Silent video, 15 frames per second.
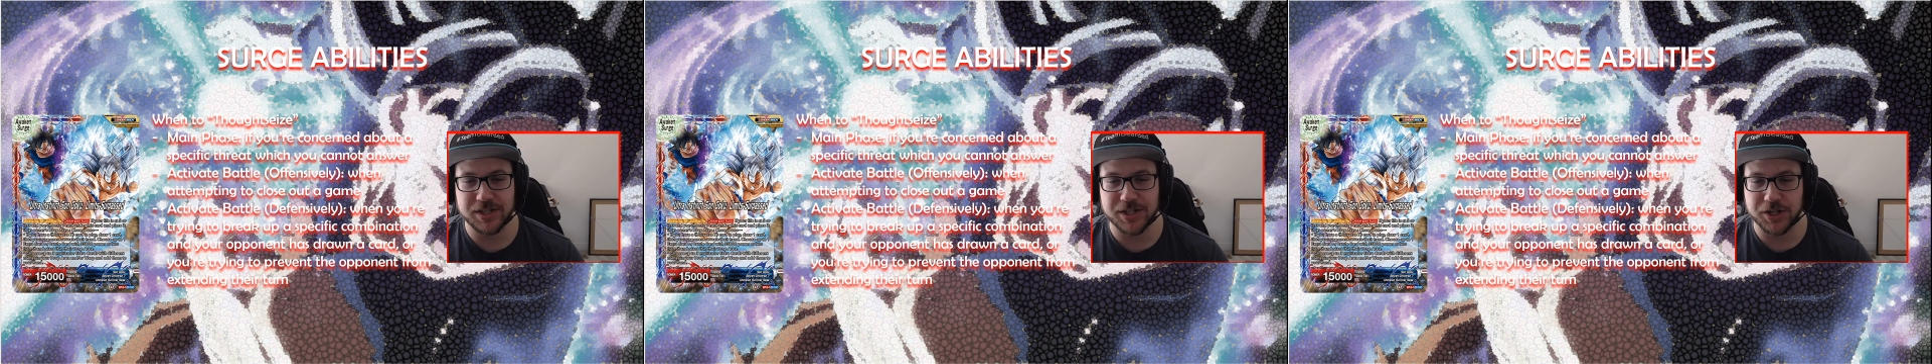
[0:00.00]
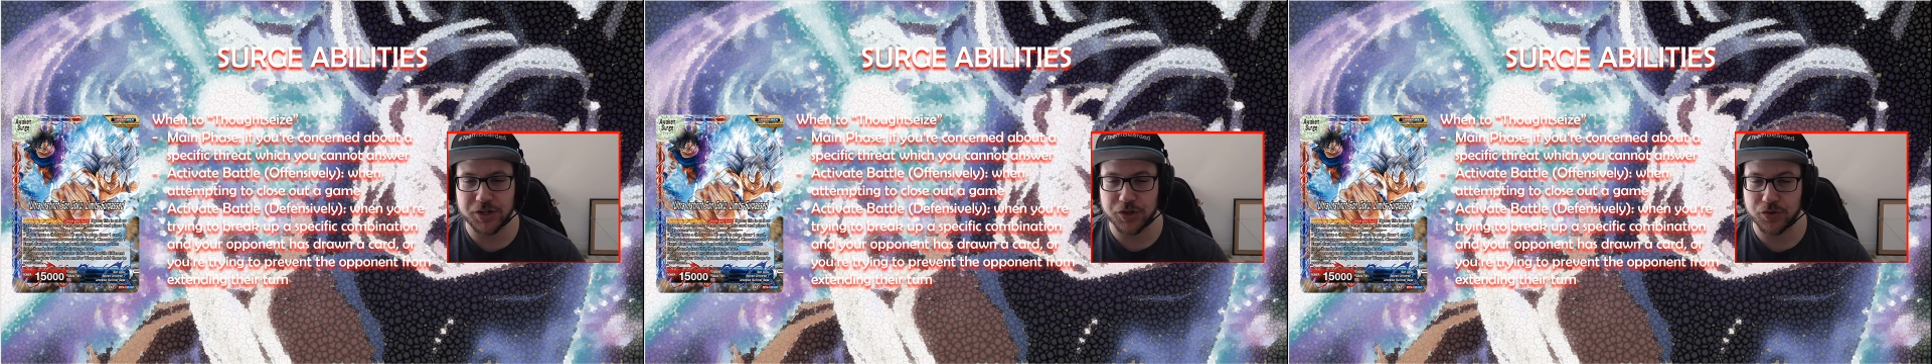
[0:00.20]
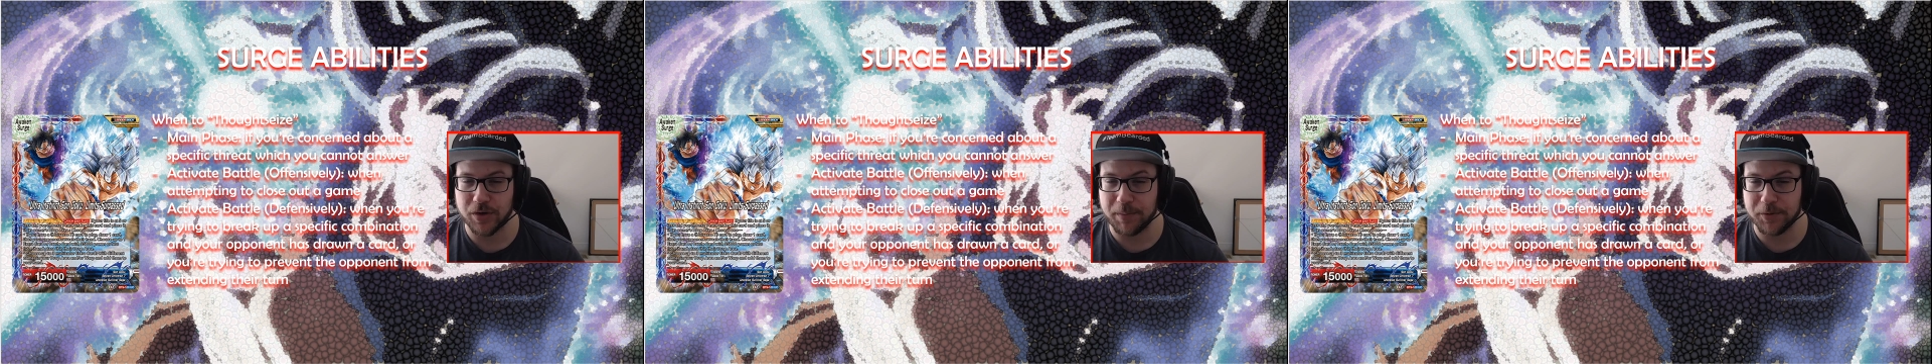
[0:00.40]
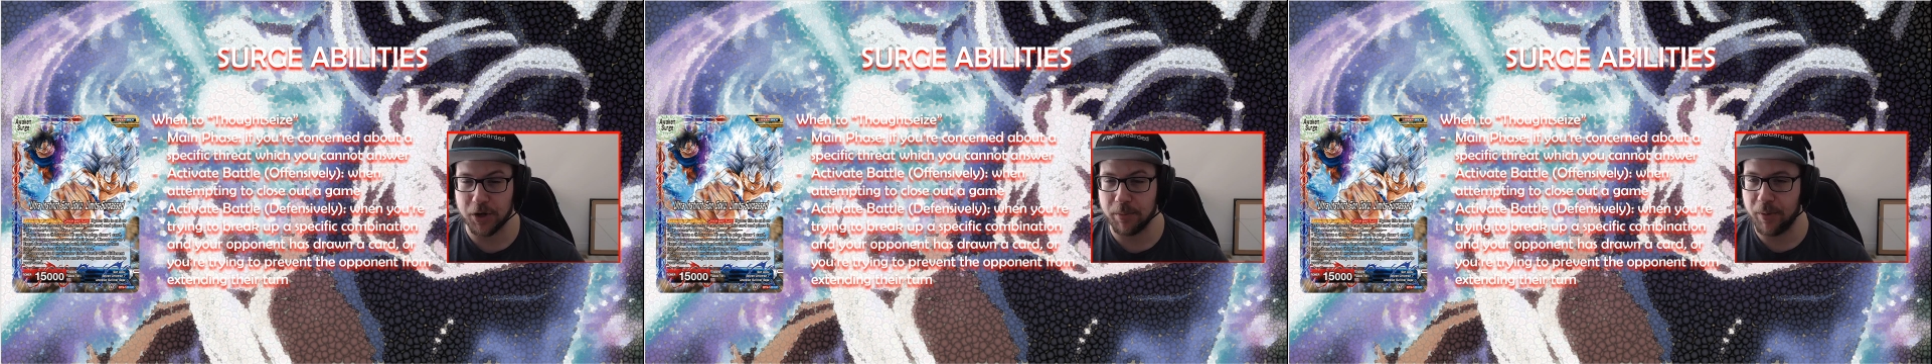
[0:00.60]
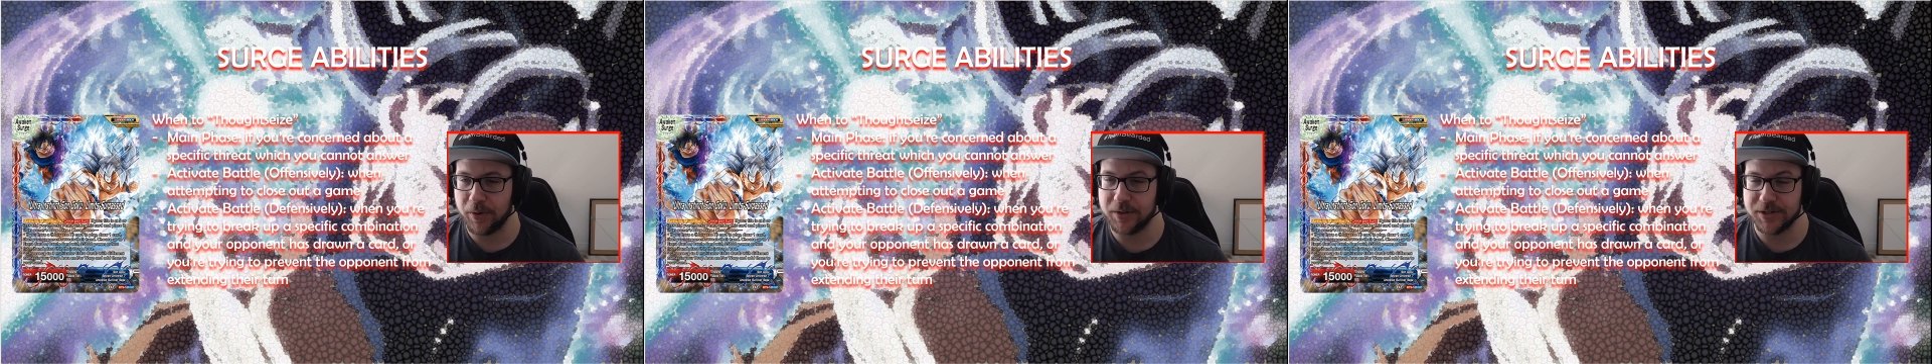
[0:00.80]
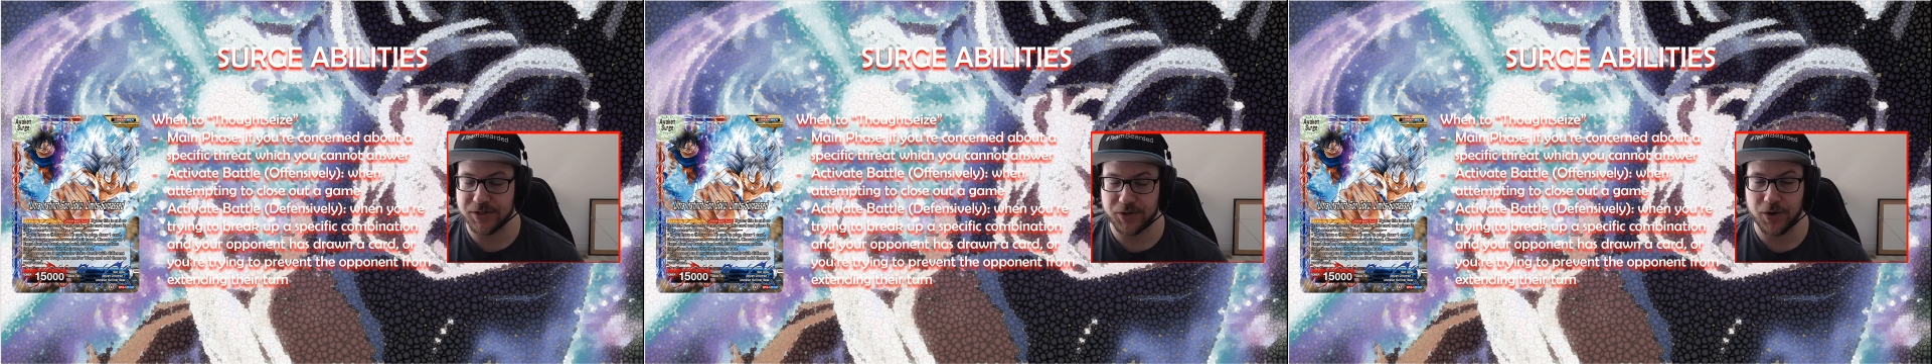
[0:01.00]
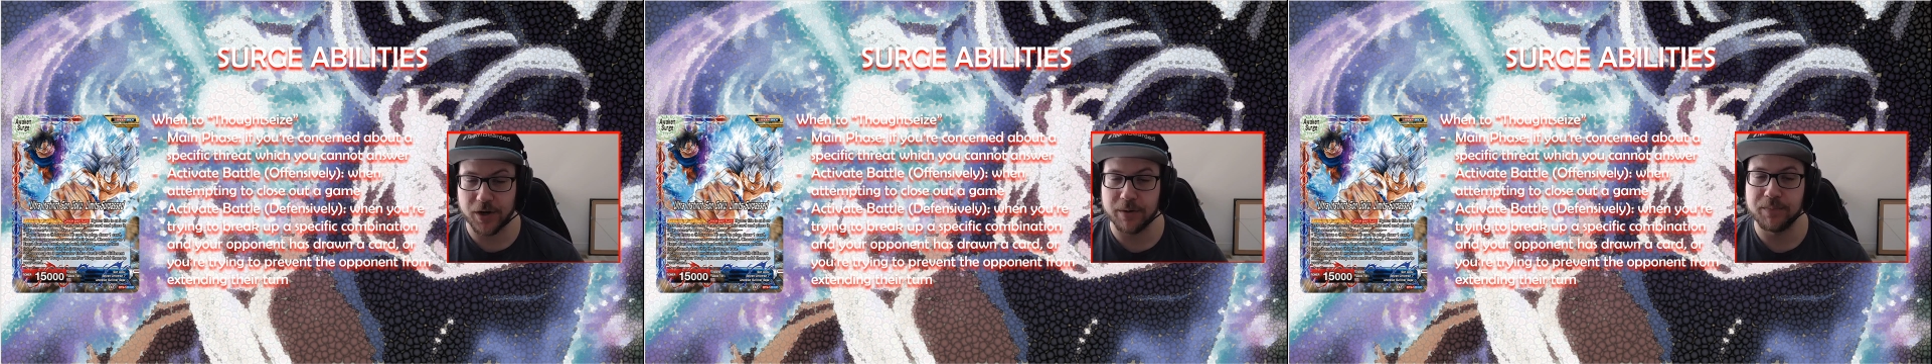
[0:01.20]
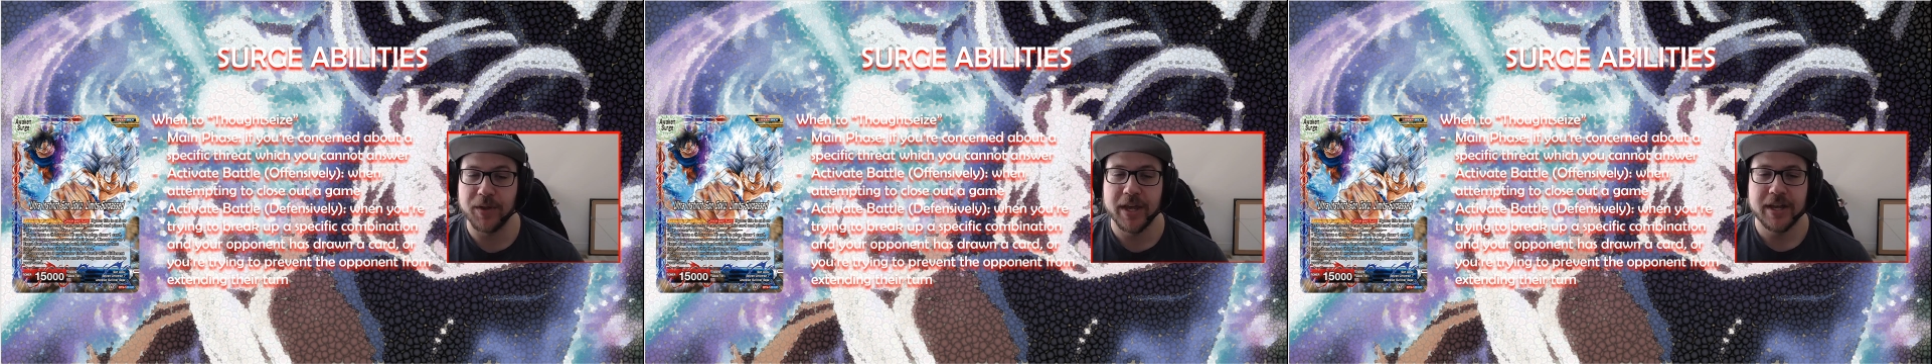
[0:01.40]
to disrupt your opponent's turn.